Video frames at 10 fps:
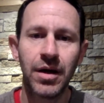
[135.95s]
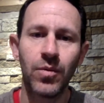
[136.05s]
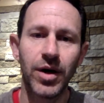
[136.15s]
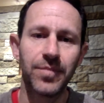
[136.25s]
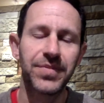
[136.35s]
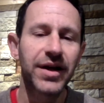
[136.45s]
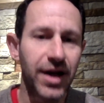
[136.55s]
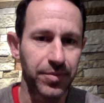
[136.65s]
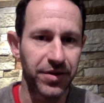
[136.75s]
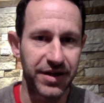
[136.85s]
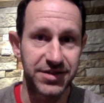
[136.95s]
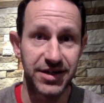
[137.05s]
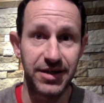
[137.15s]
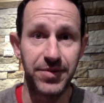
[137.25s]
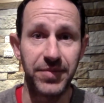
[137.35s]
Well, a couple of things to
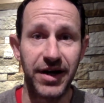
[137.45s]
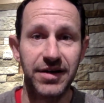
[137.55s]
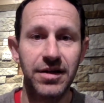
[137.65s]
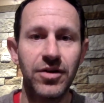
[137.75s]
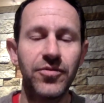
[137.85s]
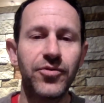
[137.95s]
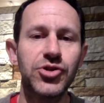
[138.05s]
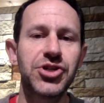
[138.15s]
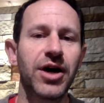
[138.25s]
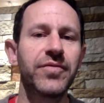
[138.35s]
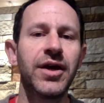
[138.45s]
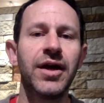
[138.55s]
keep in mind. First off,